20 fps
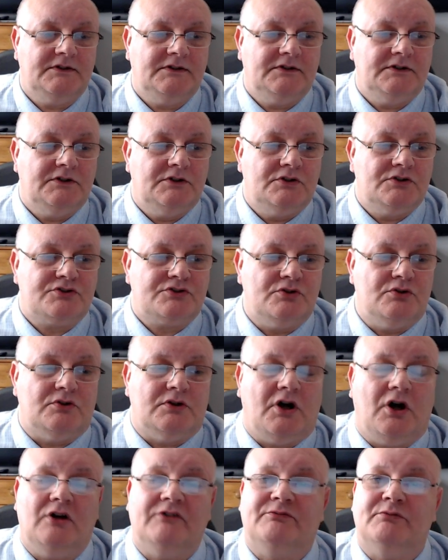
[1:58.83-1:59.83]
So,
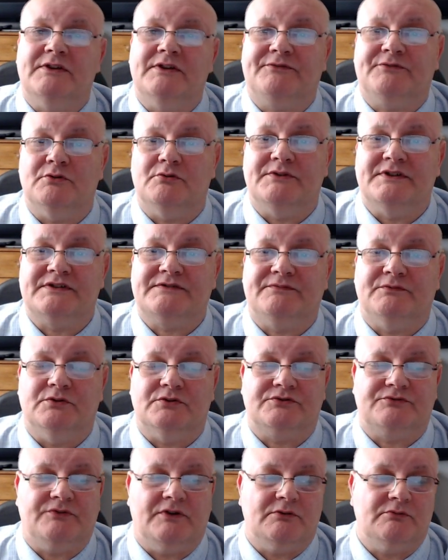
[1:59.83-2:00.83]
halfway through this first
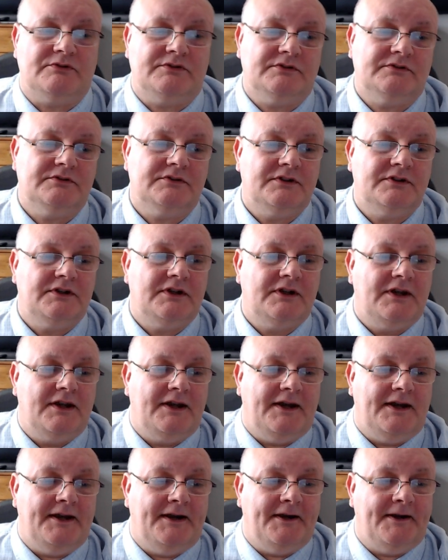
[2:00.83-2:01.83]
round.
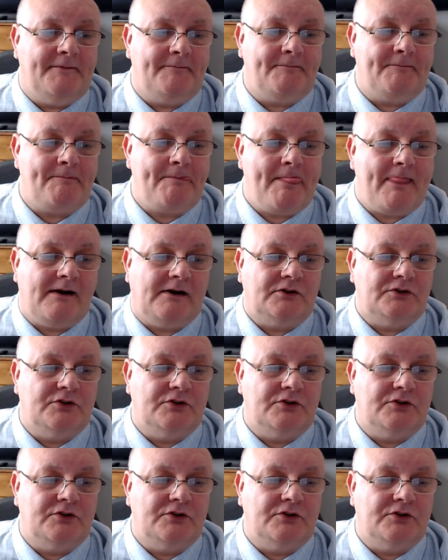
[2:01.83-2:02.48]
Number